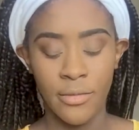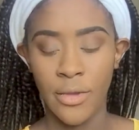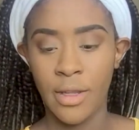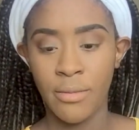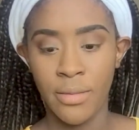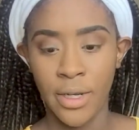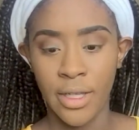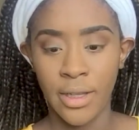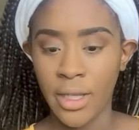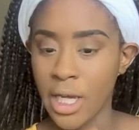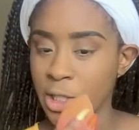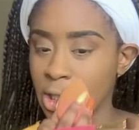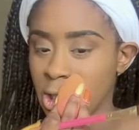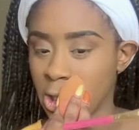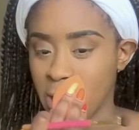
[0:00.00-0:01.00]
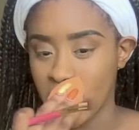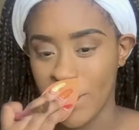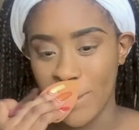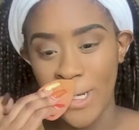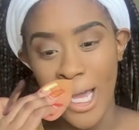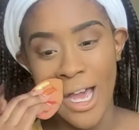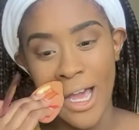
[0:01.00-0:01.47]
but let's just
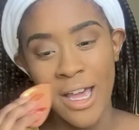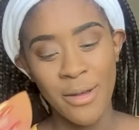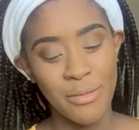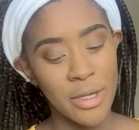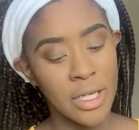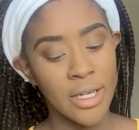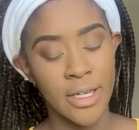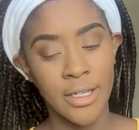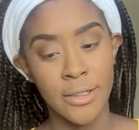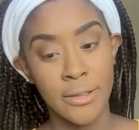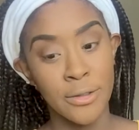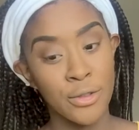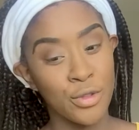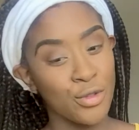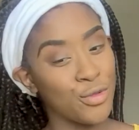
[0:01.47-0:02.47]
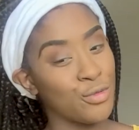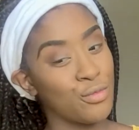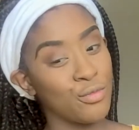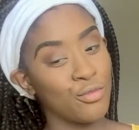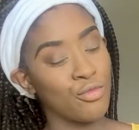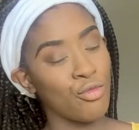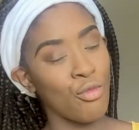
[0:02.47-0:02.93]
not, because
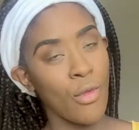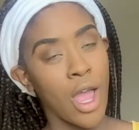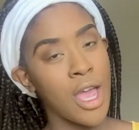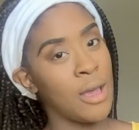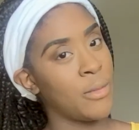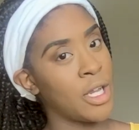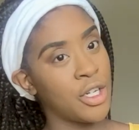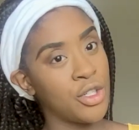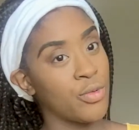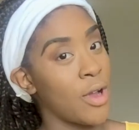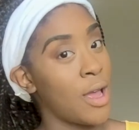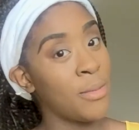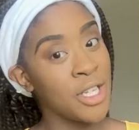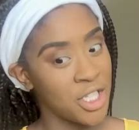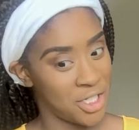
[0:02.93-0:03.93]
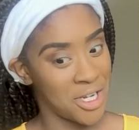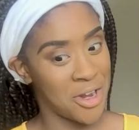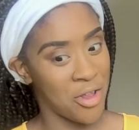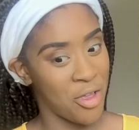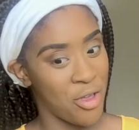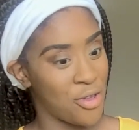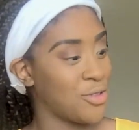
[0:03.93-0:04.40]
I'm not a drama
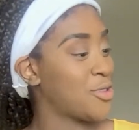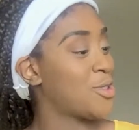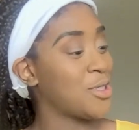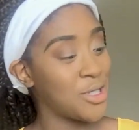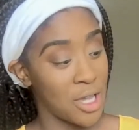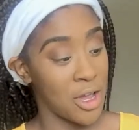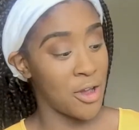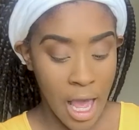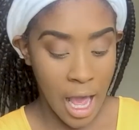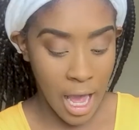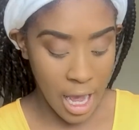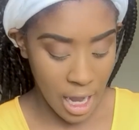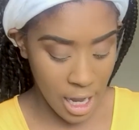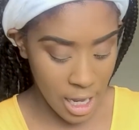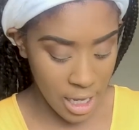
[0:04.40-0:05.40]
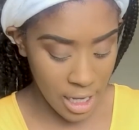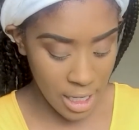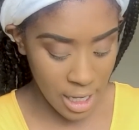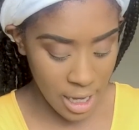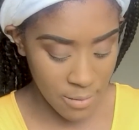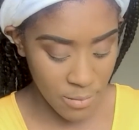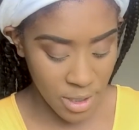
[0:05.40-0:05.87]
channel. So I
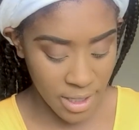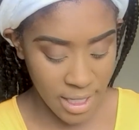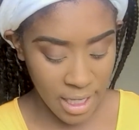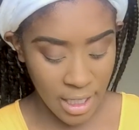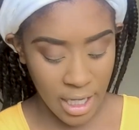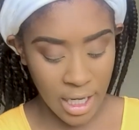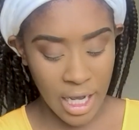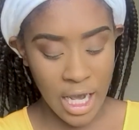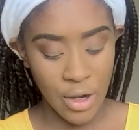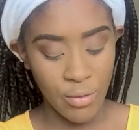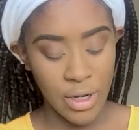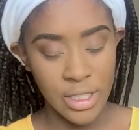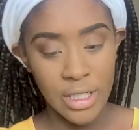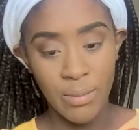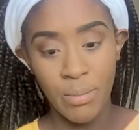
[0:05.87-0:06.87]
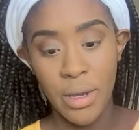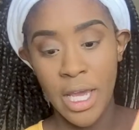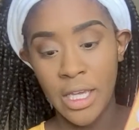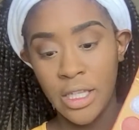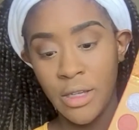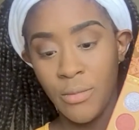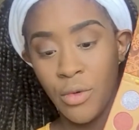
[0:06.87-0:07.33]
am thinking I want to
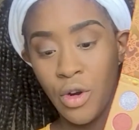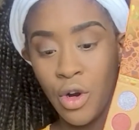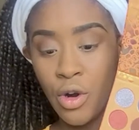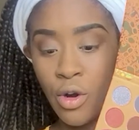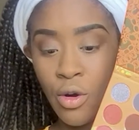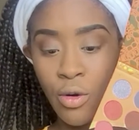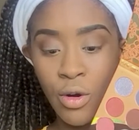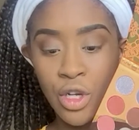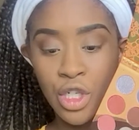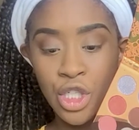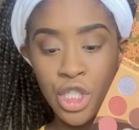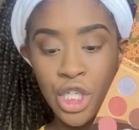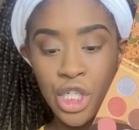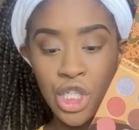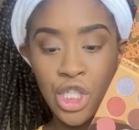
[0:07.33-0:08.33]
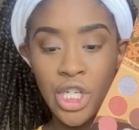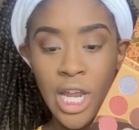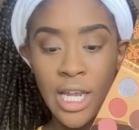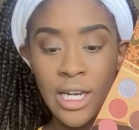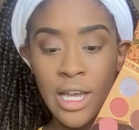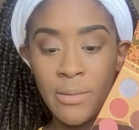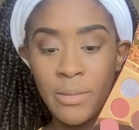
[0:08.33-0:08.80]
pick the more orangey
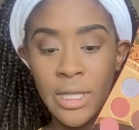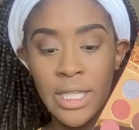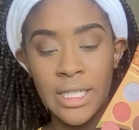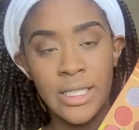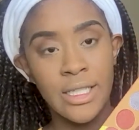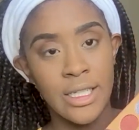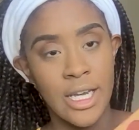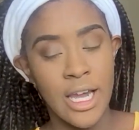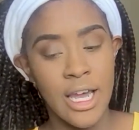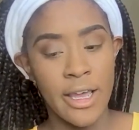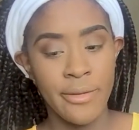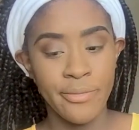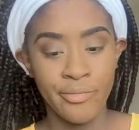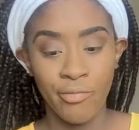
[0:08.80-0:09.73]
shade up this time.